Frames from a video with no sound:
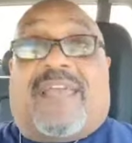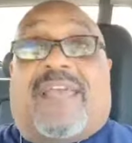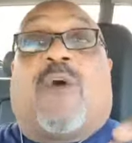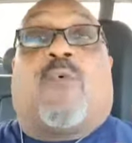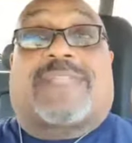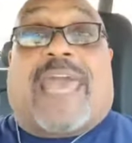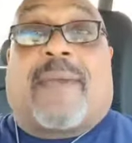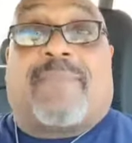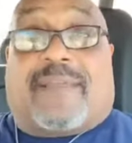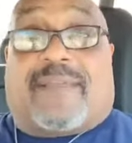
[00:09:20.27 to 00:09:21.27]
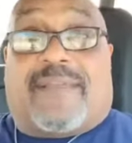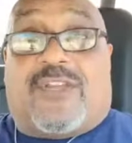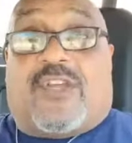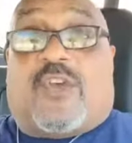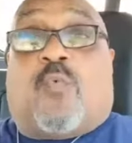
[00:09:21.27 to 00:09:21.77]
Now, what's happening?
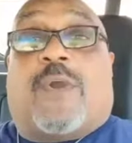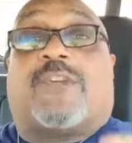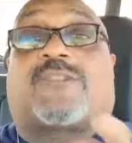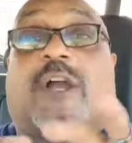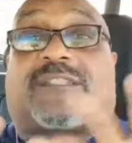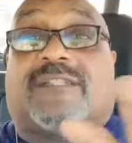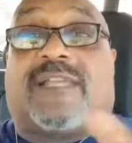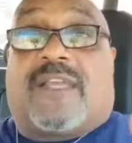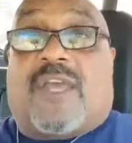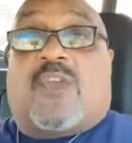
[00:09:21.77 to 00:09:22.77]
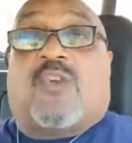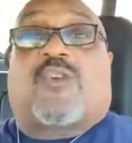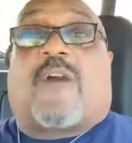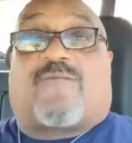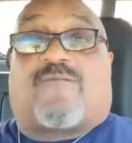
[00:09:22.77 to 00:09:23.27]
When you start seeing,
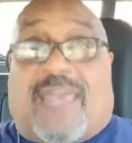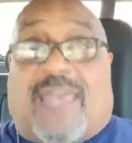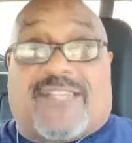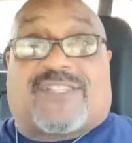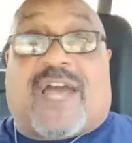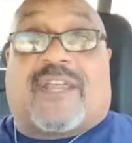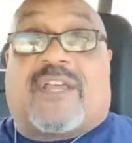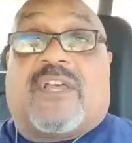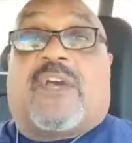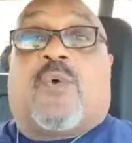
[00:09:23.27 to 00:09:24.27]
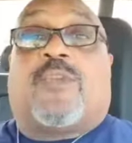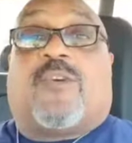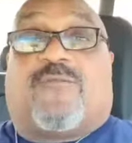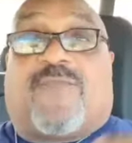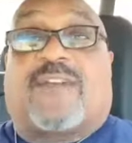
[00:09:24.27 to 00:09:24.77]
Amen, Jonna, when you
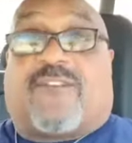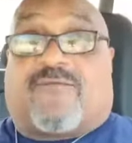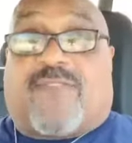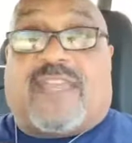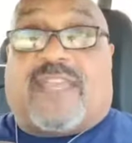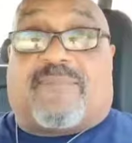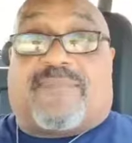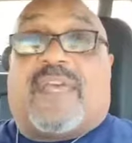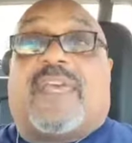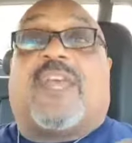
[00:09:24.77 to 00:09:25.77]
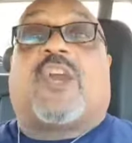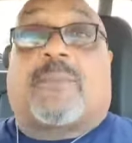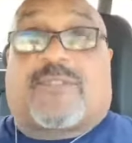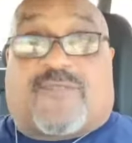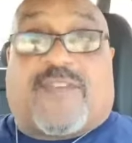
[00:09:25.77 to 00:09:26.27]
feel defeated, here
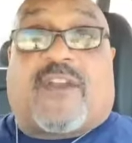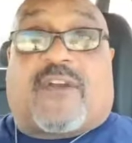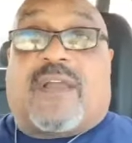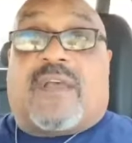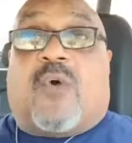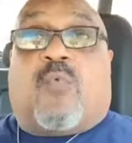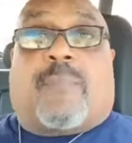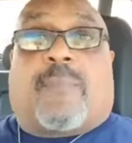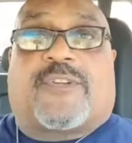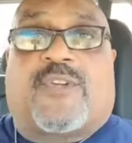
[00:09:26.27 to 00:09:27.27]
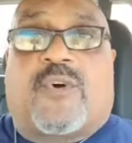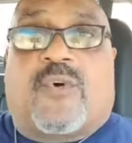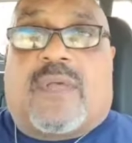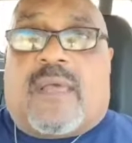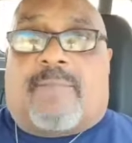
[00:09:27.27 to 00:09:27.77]
comes fear. What am I gonna
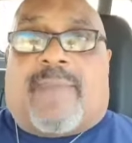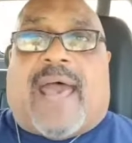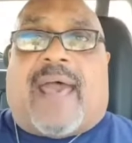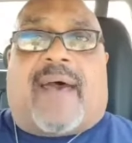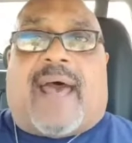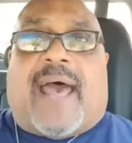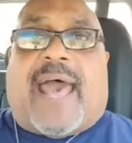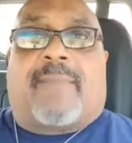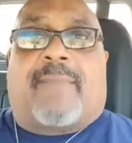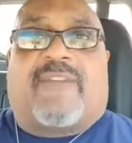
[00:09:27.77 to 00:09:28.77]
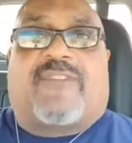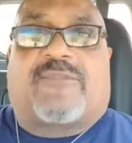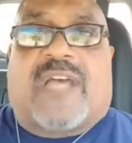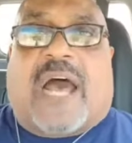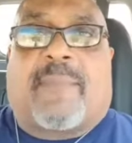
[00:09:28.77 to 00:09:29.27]
do? I'm giving up
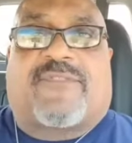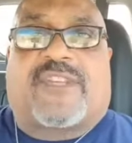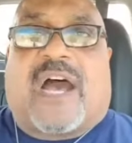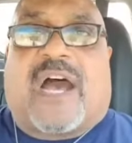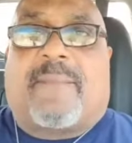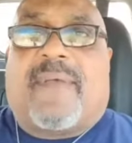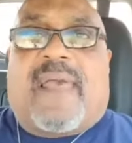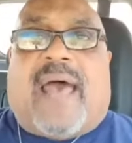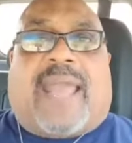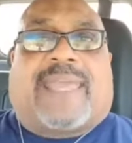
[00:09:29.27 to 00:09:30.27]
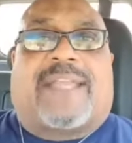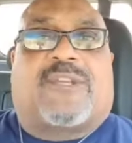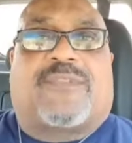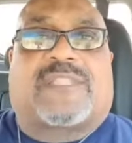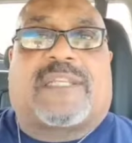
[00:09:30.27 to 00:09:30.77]
job after job. I can't
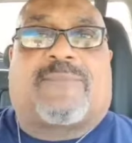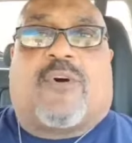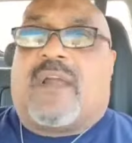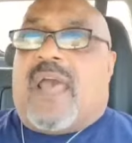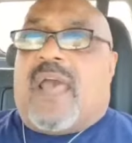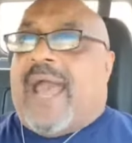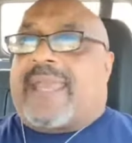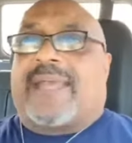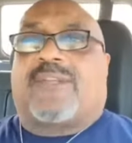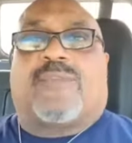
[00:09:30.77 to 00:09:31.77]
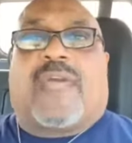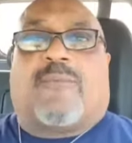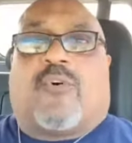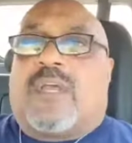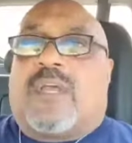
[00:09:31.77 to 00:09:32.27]
do this anymore. I can't do that
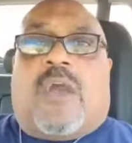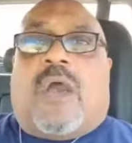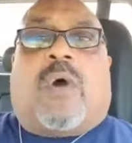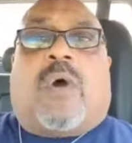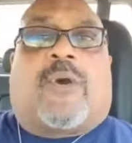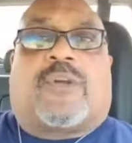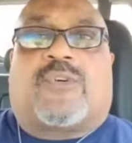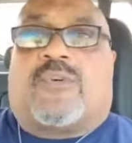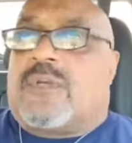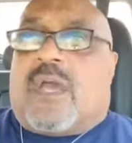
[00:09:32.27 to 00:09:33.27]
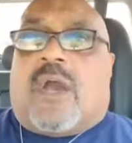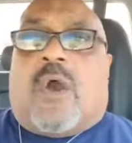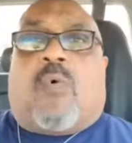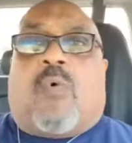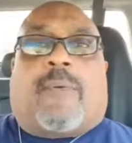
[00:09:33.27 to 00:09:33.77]
anymore. What am I
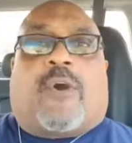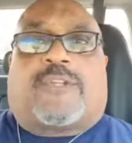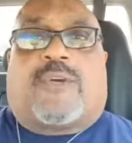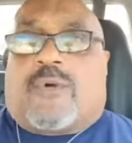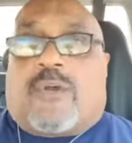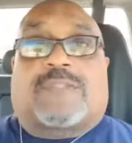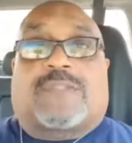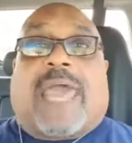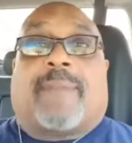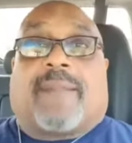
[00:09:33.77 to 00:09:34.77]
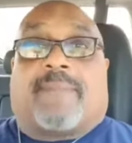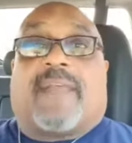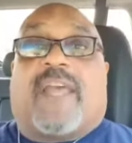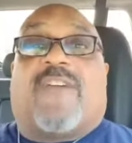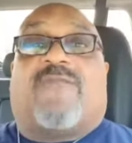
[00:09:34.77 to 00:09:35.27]
gonna do? What's happening?
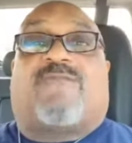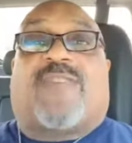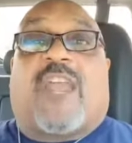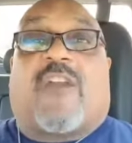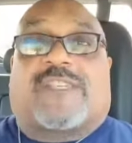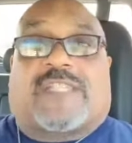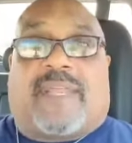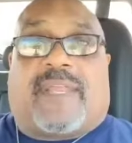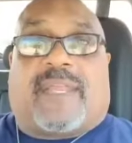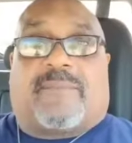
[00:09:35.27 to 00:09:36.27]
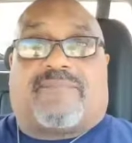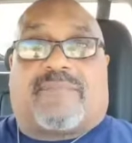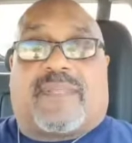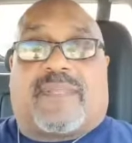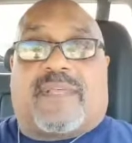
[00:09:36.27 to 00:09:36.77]
Fear is coming in.
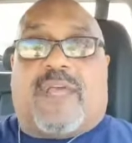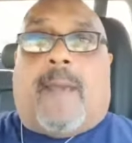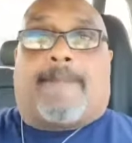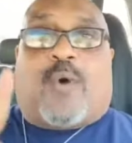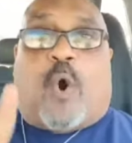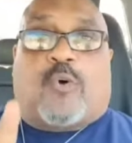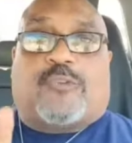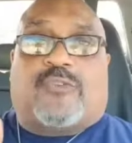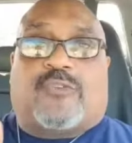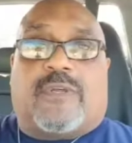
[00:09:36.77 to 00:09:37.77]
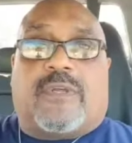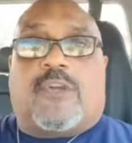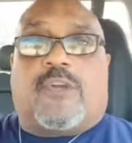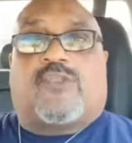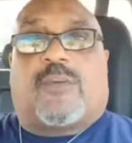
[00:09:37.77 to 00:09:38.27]

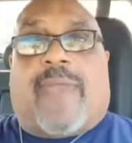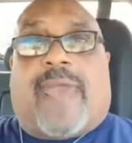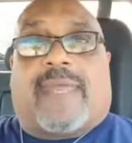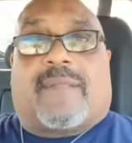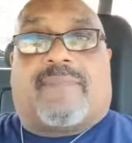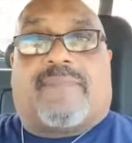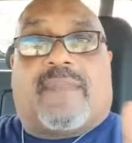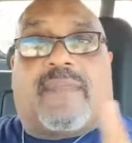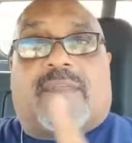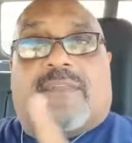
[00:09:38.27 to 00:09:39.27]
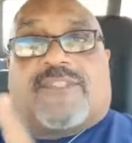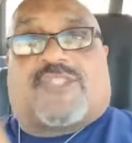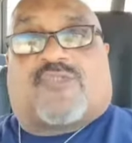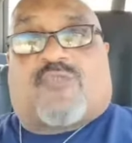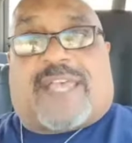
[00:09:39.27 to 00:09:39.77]
Post-traumatic
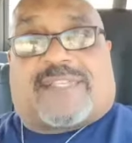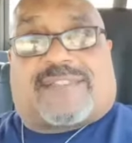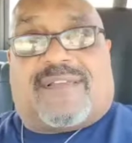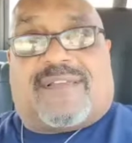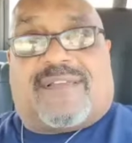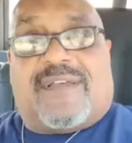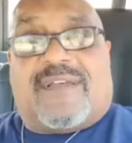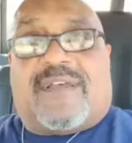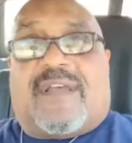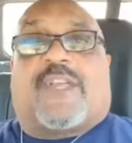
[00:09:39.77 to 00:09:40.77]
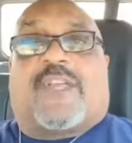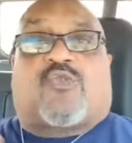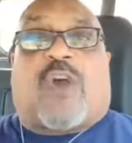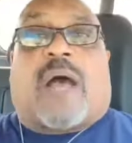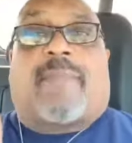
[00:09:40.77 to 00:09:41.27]
stress. The
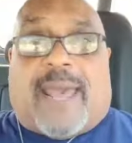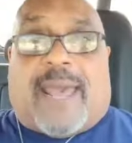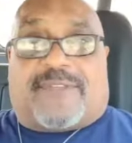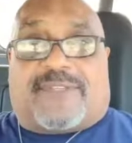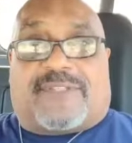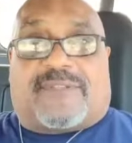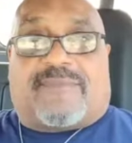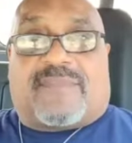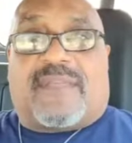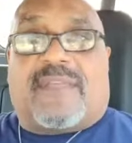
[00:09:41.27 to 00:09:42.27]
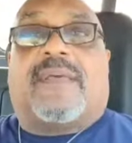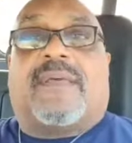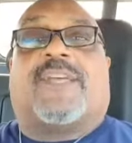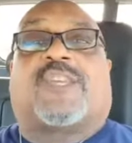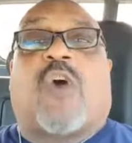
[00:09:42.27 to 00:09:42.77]
trauma happens.
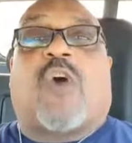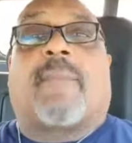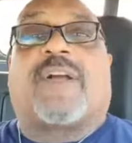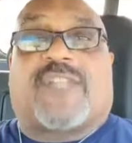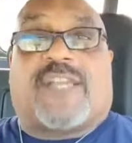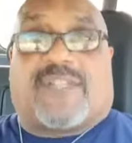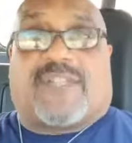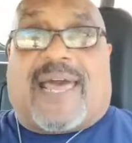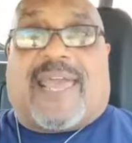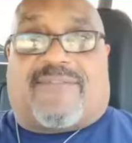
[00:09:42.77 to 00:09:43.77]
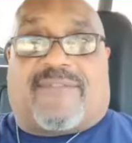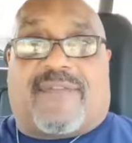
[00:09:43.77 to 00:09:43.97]
The trauma changes your life.